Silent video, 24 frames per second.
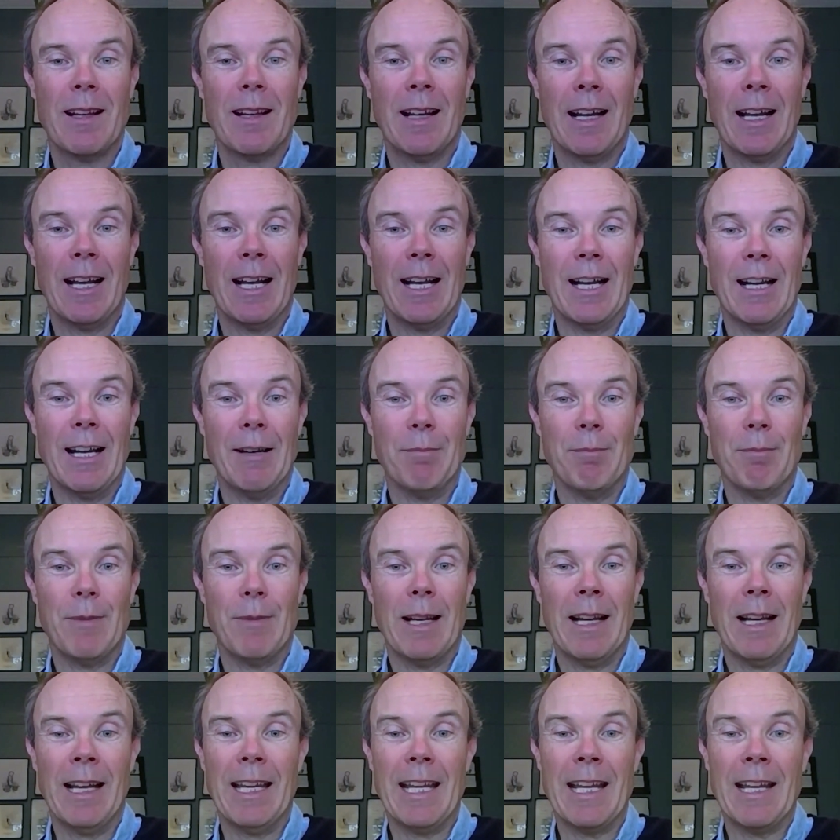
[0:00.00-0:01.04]

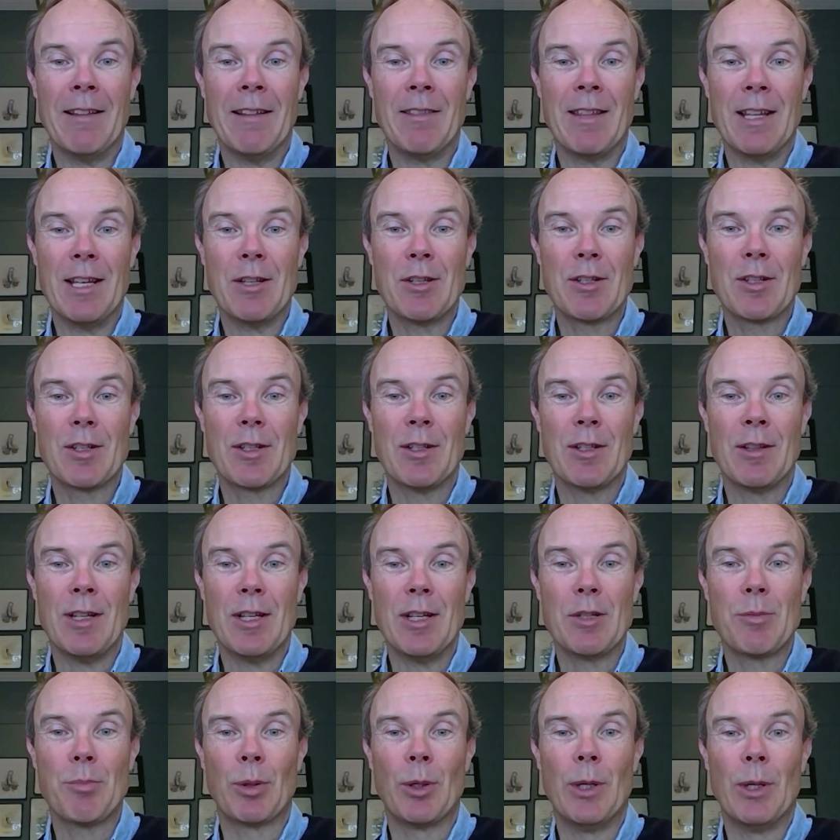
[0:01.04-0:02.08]
Um, here, this,
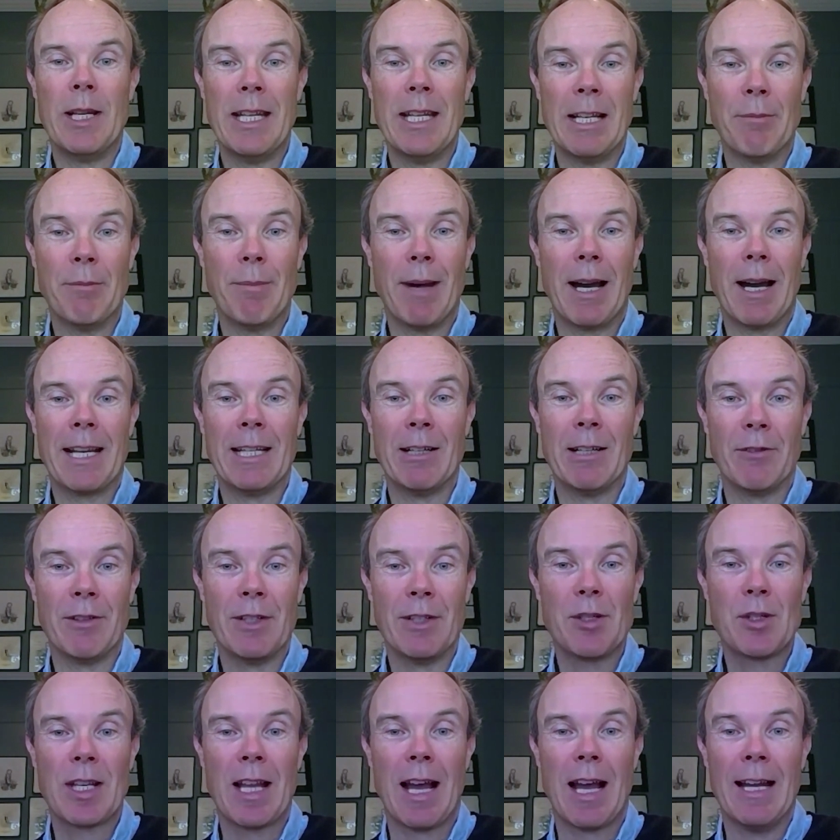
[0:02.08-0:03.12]
this printing of money on
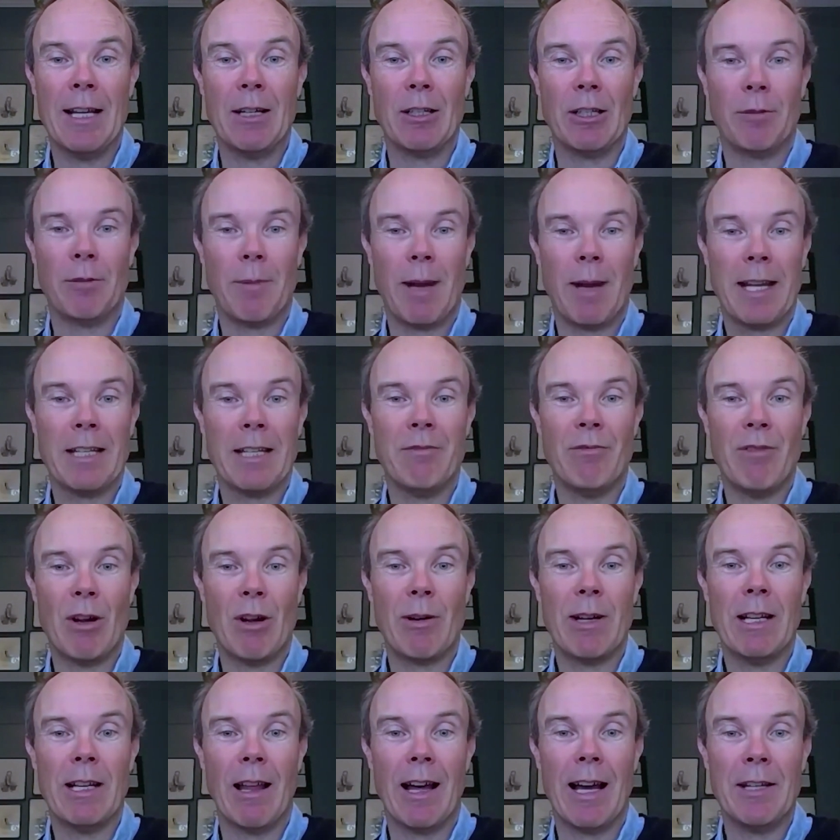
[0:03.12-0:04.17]
this scale and running
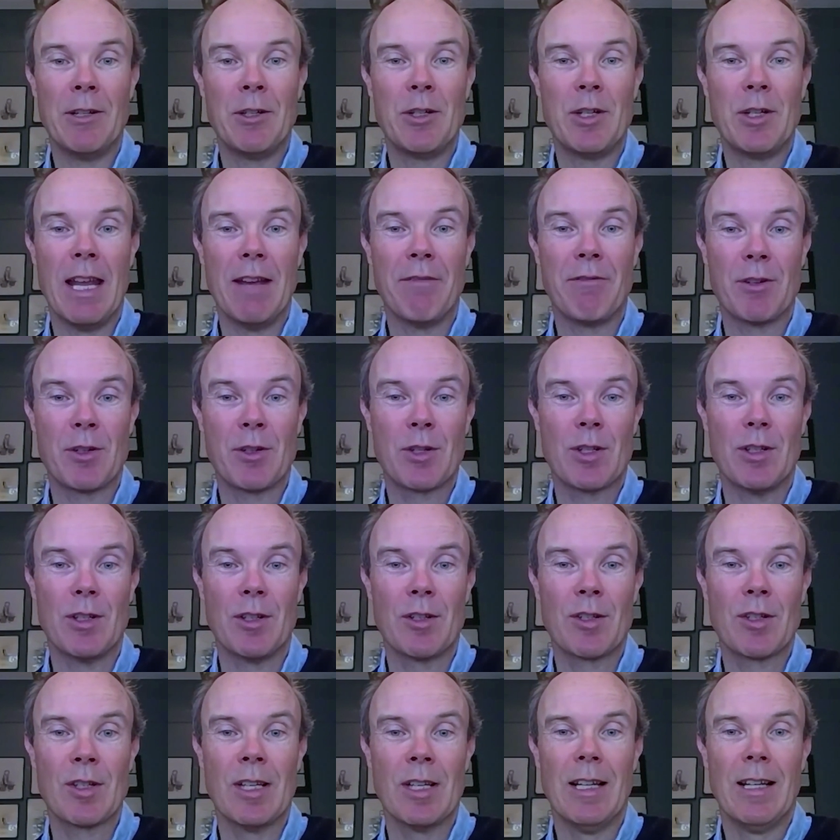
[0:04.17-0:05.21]
very large
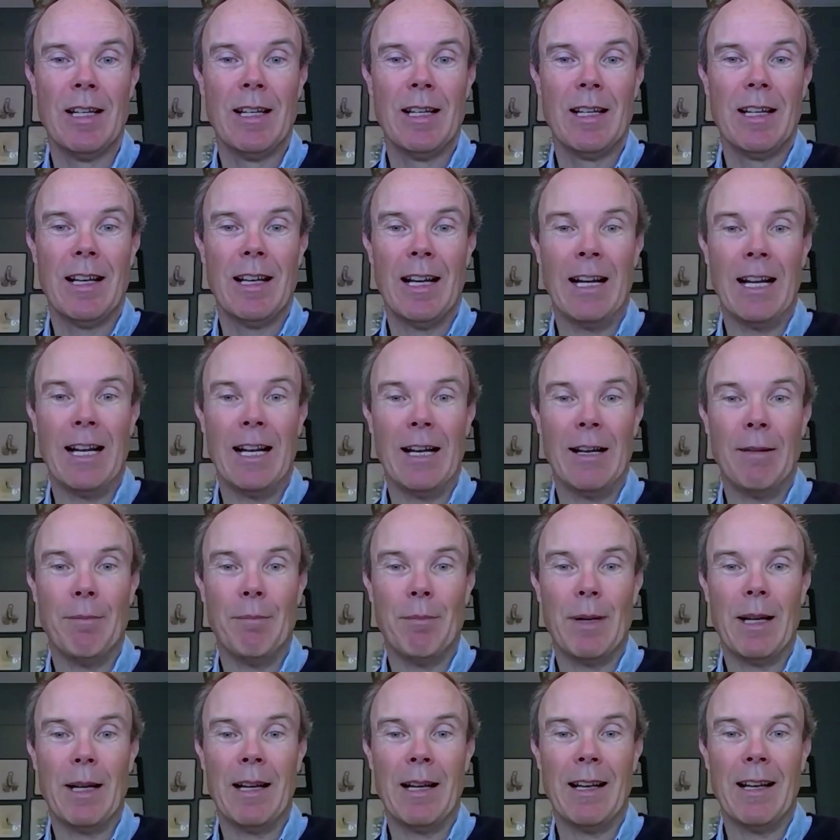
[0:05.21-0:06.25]
deficits
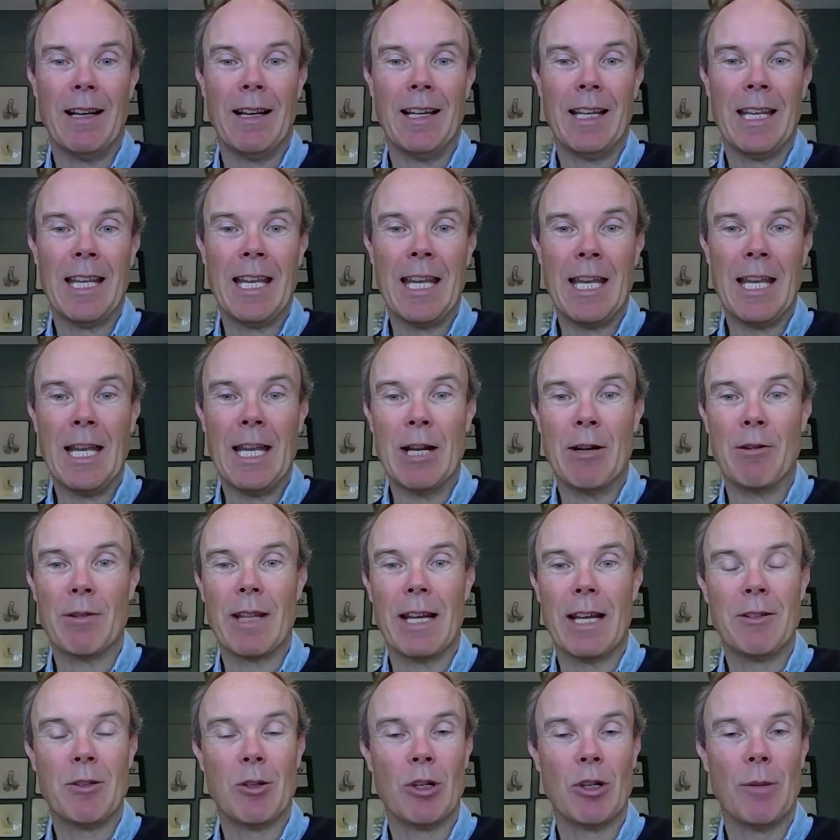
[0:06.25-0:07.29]
um, uh, here, and
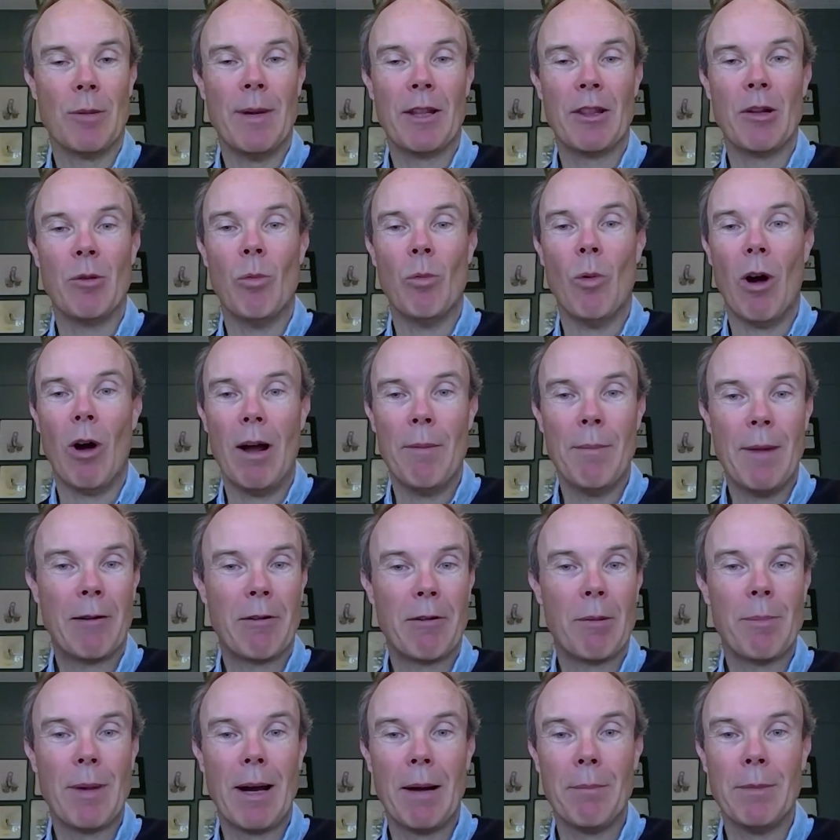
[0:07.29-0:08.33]
they talk about the Weimar
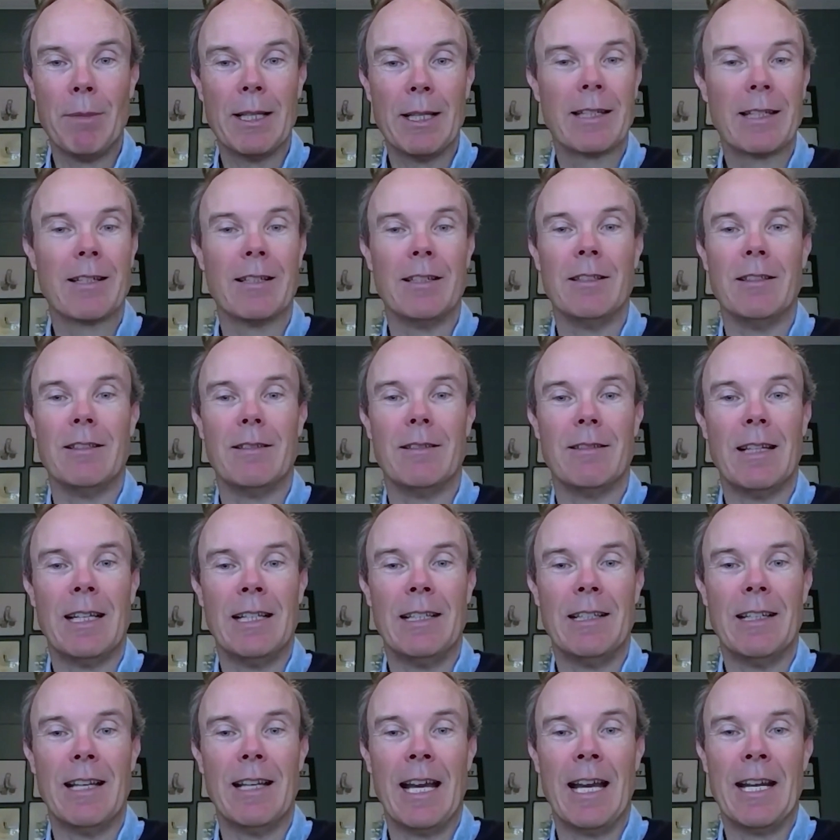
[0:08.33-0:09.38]
Republic and,
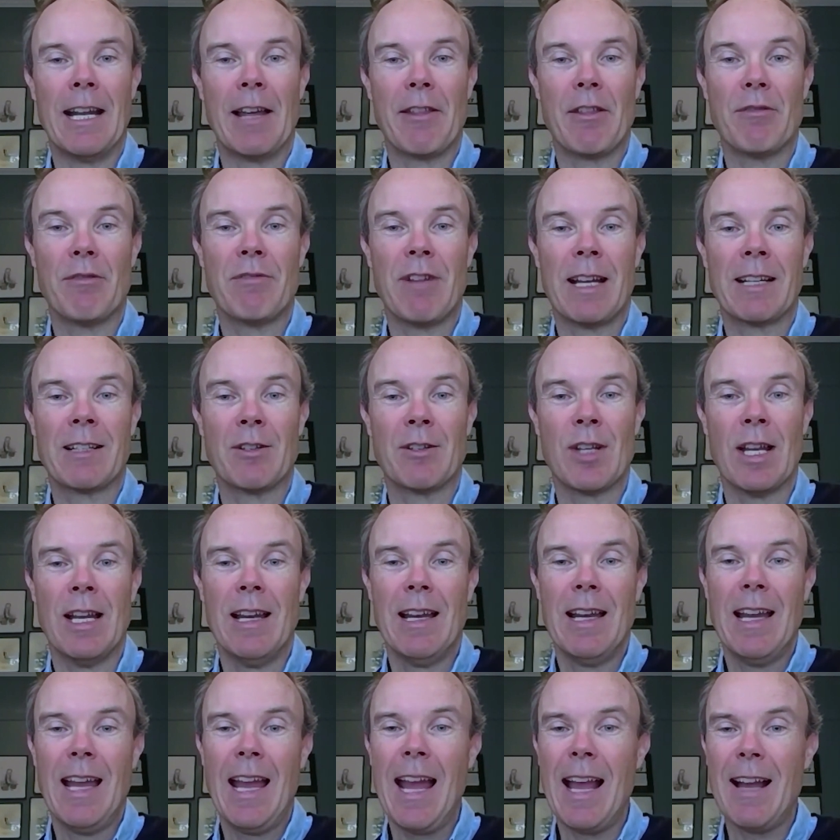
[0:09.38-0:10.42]
and, and other factors.
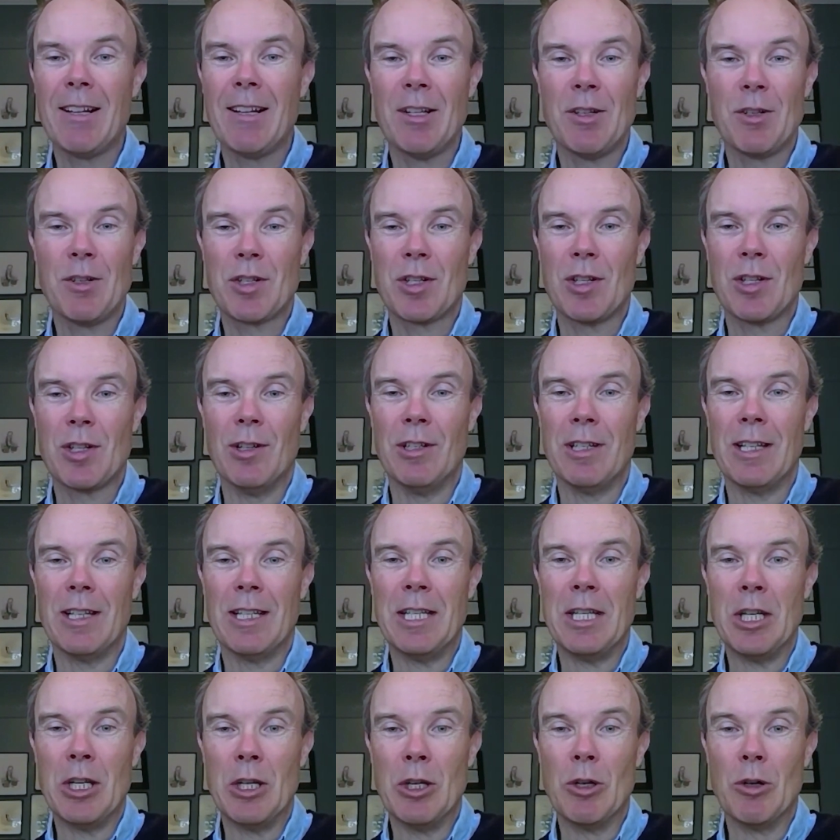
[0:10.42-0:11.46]
How concerned are
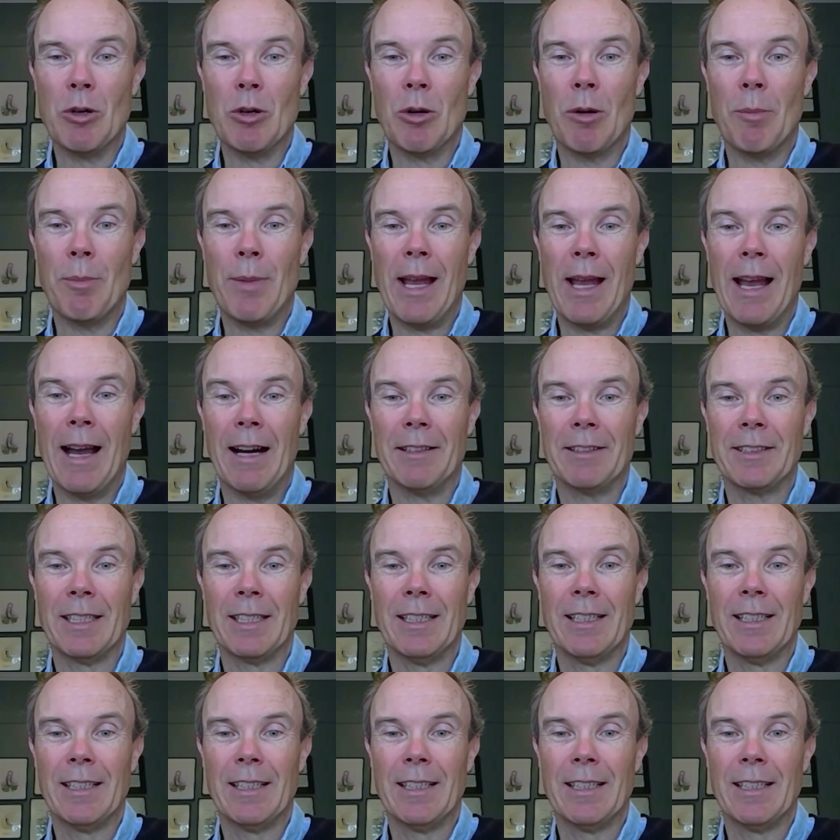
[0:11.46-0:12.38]
you about